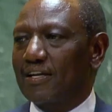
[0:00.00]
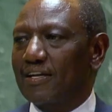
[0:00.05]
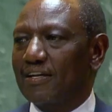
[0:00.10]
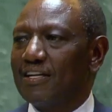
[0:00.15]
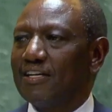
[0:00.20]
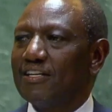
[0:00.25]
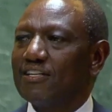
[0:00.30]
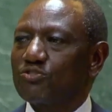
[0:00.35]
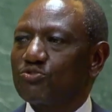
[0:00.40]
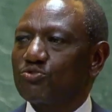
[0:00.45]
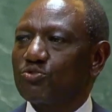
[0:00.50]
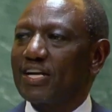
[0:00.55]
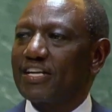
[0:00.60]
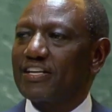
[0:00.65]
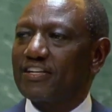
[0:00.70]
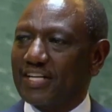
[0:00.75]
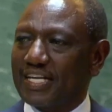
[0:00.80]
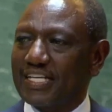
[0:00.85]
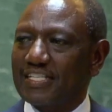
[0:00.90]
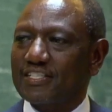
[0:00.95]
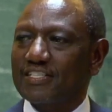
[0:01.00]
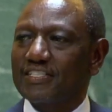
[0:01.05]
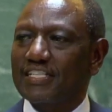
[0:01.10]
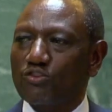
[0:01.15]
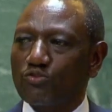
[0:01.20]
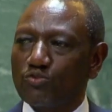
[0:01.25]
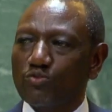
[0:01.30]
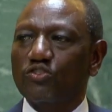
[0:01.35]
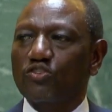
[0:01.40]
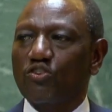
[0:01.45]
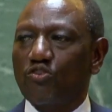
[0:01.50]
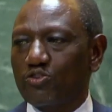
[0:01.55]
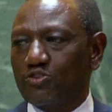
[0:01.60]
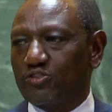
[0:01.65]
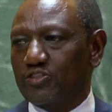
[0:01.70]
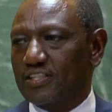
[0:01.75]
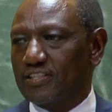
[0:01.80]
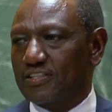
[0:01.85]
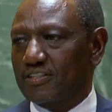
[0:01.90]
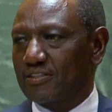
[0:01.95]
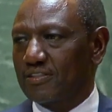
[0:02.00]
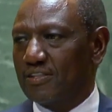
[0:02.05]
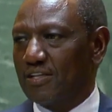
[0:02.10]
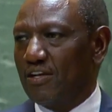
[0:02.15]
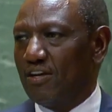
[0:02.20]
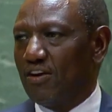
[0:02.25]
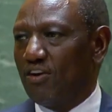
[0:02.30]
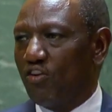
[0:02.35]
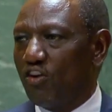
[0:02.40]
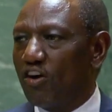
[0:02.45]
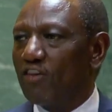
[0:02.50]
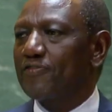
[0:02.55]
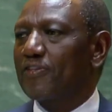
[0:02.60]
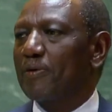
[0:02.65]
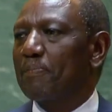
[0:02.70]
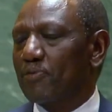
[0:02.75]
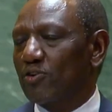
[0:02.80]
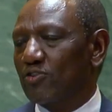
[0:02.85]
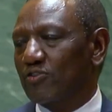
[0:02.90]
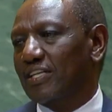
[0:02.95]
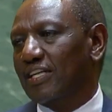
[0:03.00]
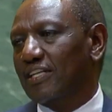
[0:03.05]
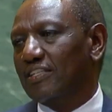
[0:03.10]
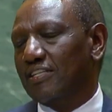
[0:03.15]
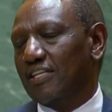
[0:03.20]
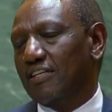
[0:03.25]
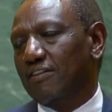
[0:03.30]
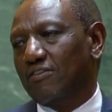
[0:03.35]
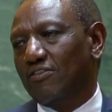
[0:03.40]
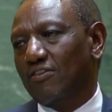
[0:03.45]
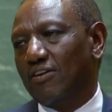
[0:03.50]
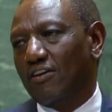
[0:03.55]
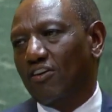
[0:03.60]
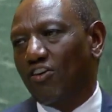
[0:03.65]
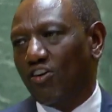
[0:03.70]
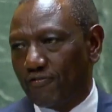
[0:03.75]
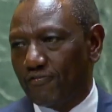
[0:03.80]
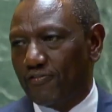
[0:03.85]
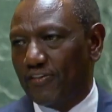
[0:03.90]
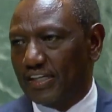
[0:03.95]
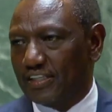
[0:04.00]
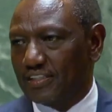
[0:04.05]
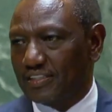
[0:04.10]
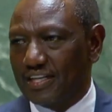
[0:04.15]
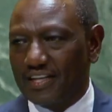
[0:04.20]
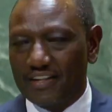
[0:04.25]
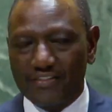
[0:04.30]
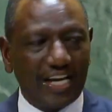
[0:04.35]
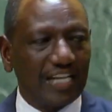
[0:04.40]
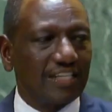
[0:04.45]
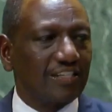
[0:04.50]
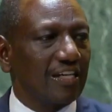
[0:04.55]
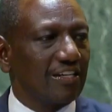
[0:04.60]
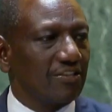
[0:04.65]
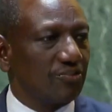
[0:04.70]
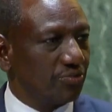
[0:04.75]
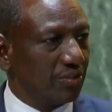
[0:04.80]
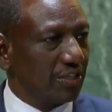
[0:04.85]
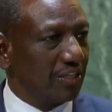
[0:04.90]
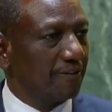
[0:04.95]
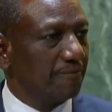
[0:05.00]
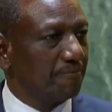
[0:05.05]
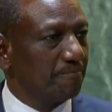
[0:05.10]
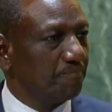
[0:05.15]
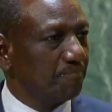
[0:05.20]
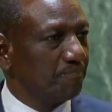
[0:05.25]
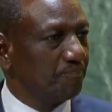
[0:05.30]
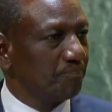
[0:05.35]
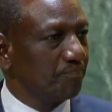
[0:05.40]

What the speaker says: Sudan to address the root causes of the protracted conflict in that country.